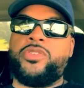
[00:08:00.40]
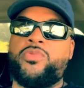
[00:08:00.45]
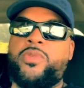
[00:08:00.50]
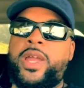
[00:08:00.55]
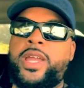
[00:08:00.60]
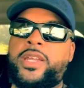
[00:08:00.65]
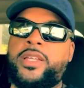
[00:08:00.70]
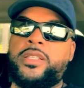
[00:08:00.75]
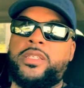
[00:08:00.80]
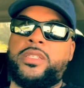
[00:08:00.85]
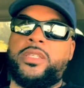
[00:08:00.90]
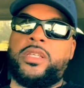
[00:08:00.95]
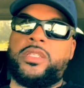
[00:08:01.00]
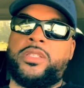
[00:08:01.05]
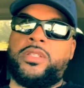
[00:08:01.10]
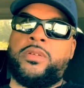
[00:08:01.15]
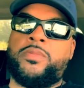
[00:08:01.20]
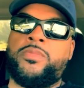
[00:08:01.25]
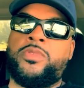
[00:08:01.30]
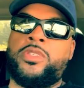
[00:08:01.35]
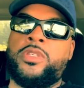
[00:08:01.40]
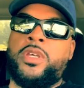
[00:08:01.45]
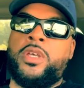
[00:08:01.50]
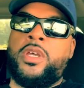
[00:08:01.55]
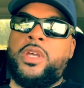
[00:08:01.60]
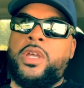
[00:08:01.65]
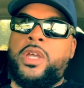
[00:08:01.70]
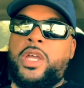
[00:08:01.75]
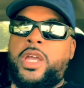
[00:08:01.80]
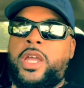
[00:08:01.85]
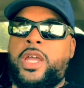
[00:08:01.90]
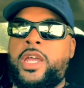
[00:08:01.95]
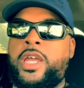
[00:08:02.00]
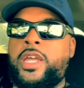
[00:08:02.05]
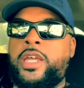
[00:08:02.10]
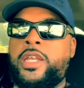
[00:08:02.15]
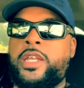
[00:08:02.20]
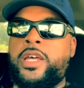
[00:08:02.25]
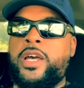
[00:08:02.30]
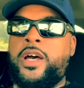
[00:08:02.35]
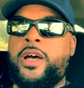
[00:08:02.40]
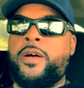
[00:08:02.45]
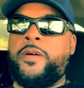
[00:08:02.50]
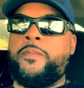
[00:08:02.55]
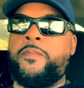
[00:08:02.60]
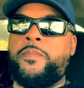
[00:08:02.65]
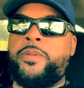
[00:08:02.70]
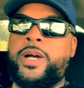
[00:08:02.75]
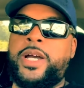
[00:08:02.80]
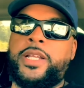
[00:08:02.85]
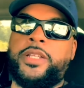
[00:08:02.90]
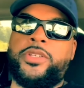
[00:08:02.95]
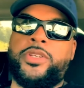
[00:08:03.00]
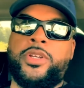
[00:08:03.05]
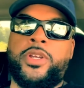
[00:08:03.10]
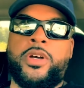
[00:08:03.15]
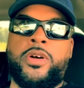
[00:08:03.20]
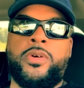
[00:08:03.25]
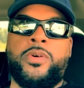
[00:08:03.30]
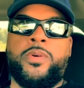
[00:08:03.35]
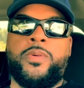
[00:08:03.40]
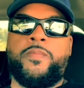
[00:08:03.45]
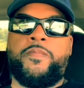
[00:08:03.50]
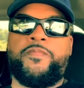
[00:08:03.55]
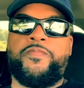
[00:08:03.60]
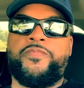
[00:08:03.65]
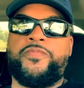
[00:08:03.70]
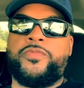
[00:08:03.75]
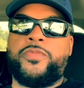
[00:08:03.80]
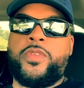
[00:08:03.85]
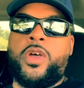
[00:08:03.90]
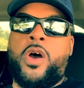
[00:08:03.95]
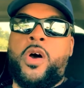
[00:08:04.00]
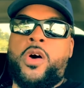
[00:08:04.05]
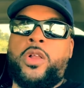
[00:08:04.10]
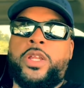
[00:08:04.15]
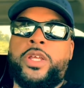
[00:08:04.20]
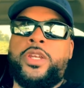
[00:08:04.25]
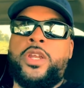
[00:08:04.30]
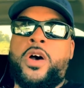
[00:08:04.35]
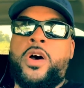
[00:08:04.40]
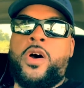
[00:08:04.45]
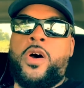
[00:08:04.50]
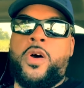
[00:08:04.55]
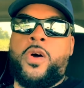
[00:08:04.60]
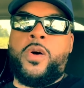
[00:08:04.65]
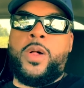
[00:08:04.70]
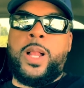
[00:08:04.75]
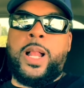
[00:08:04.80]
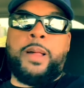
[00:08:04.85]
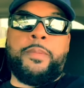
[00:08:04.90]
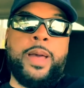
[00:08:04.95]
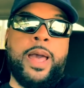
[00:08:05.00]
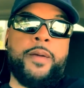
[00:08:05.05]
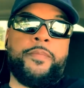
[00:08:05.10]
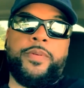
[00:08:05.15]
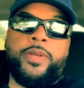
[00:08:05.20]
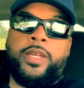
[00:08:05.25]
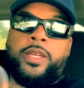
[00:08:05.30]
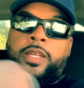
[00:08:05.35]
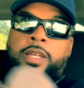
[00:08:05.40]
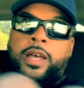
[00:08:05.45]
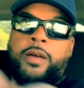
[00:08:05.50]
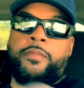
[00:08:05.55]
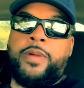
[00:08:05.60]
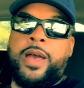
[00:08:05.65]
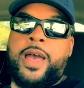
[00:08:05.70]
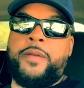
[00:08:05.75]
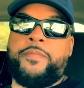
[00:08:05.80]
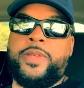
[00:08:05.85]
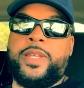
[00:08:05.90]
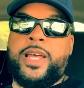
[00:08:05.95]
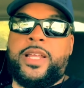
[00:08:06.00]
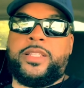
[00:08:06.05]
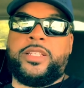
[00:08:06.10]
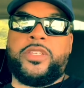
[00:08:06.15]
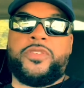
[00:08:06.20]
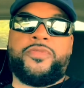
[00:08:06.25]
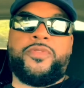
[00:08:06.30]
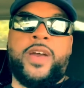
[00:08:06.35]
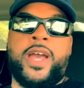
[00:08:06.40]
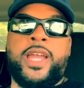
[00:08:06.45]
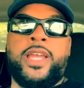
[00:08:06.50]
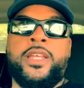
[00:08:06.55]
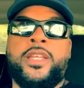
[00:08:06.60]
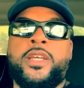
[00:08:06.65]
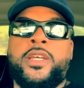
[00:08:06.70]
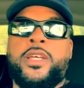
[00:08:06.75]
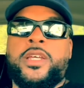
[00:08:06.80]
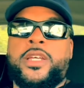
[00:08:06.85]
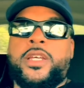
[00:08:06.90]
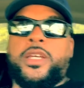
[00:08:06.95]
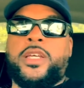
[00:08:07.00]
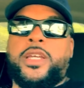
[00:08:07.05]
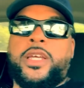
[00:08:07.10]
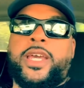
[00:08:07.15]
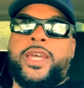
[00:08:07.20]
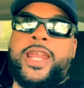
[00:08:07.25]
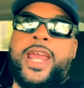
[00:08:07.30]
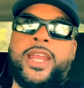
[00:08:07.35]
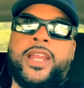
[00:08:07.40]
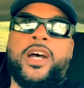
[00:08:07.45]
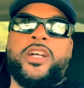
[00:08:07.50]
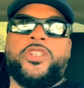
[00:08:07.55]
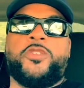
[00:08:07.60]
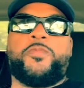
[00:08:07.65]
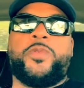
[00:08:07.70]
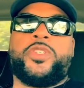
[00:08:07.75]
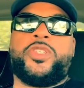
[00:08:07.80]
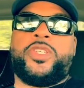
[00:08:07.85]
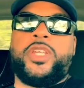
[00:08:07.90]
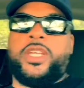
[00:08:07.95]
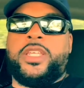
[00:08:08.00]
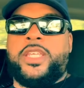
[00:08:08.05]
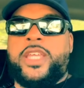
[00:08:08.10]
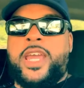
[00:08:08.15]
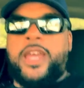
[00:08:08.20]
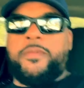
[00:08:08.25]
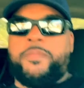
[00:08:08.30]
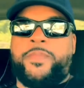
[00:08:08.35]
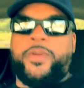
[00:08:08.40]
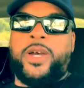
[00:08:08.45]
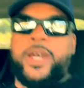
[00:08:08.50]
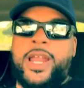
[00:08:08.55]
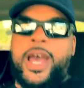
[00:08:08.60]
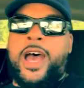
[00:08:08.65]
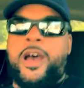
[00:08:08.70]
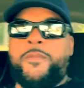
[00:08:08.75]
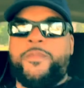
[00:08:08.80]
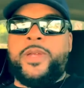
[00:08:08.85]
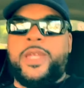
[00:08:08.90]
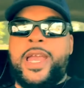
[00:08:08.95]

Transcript: ranking systems, and but you know, all in all, I'm happy that this fight, it ain't 100% yet, but I'll be